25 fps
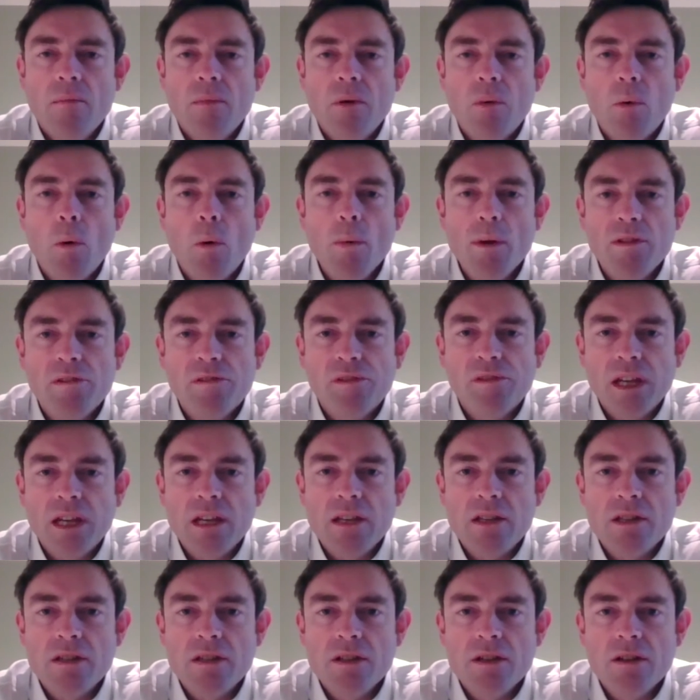But what we
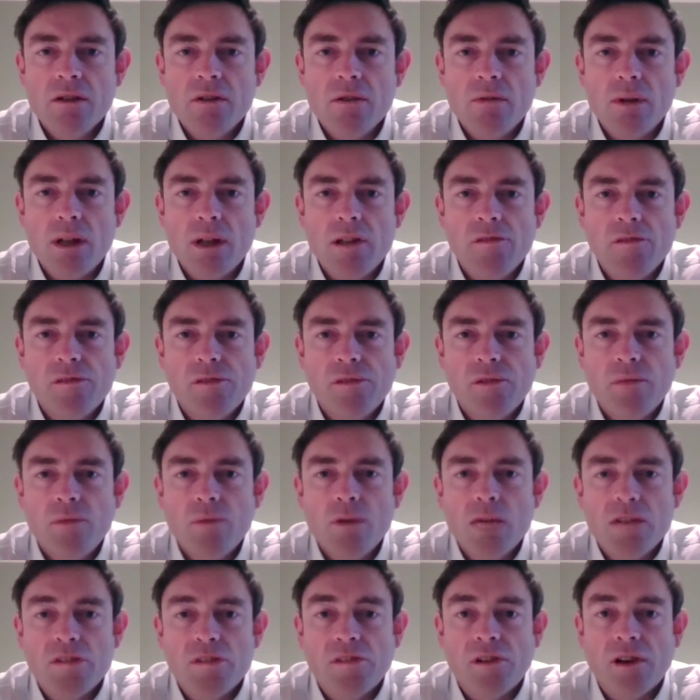seek to do is to
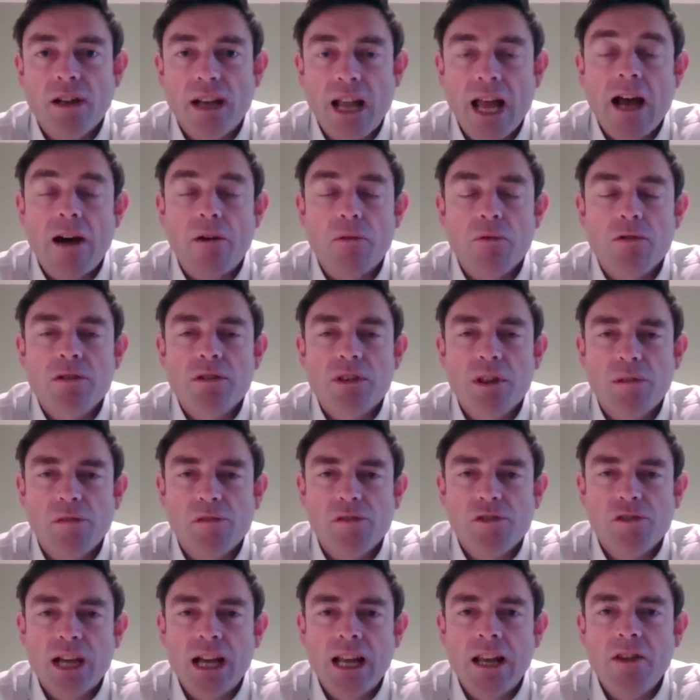design out
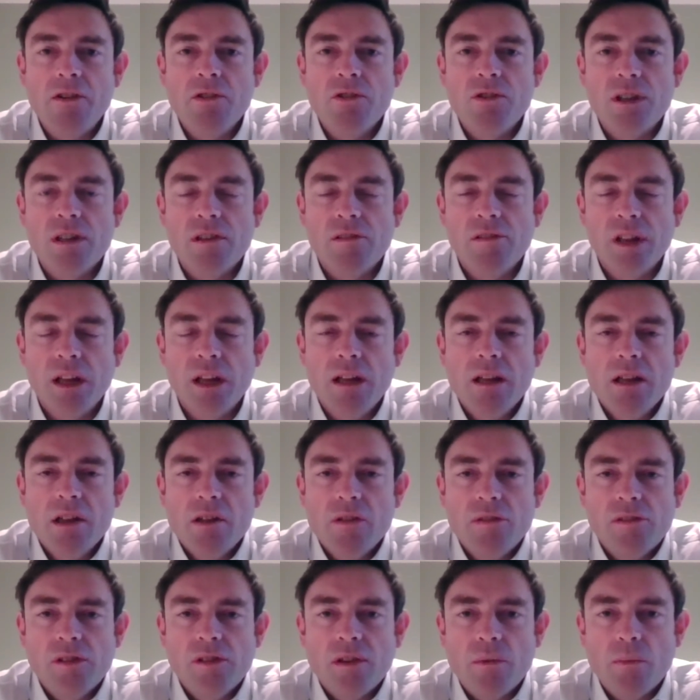those challenges
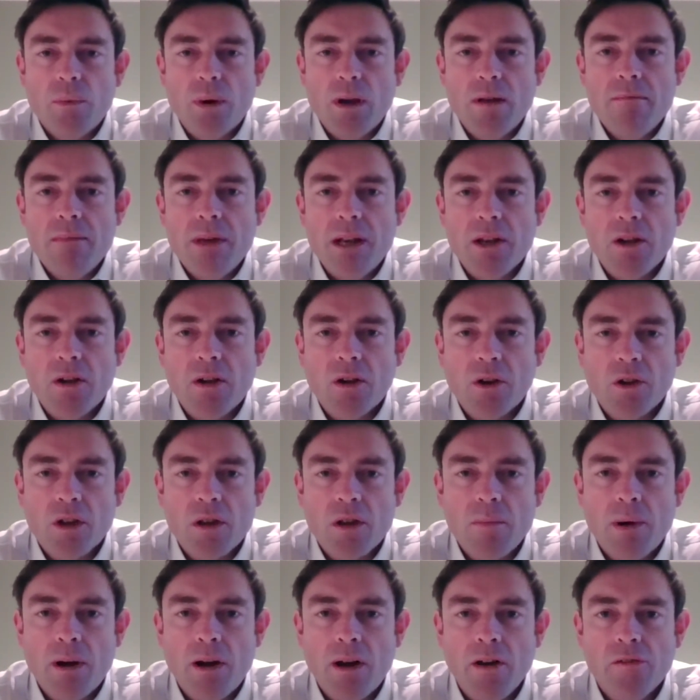so that when medical
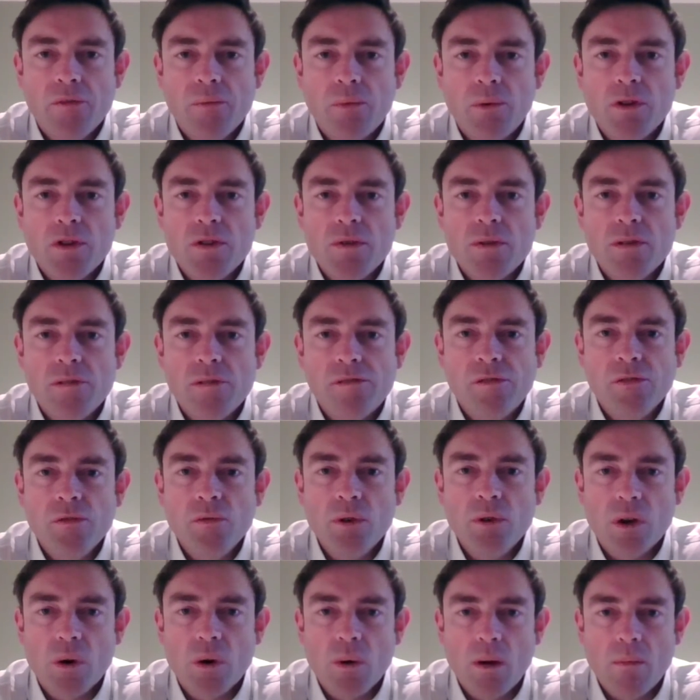occupiers want to
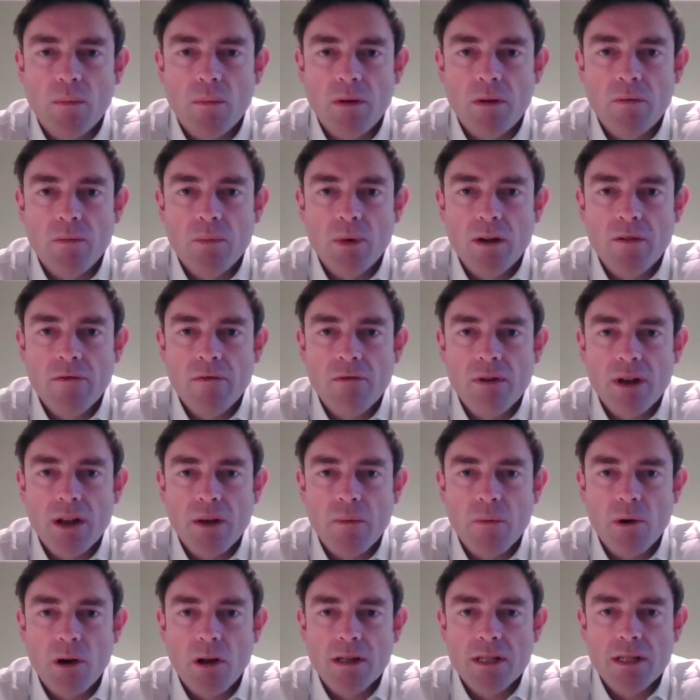install equipment, we've
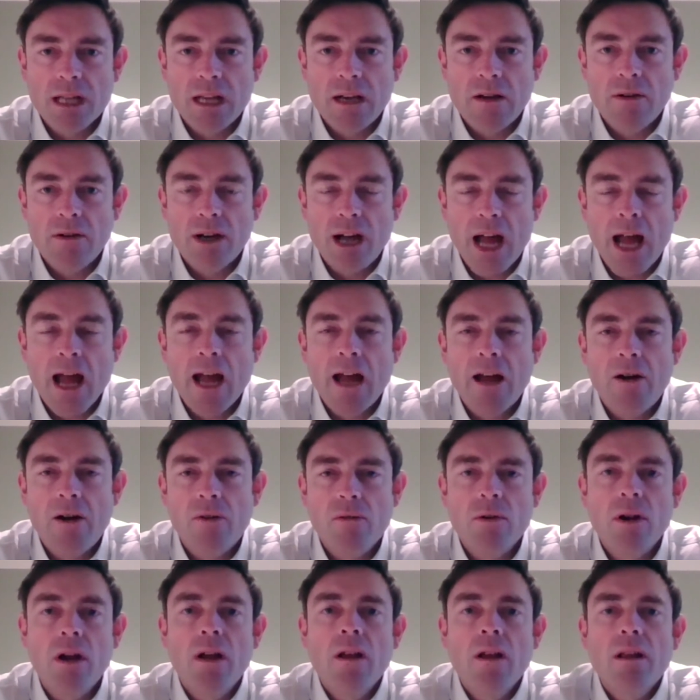already worked out
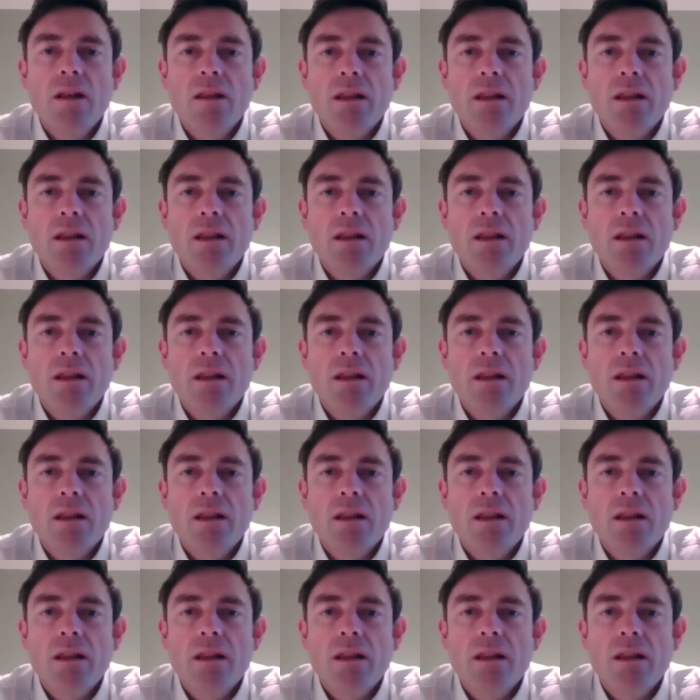how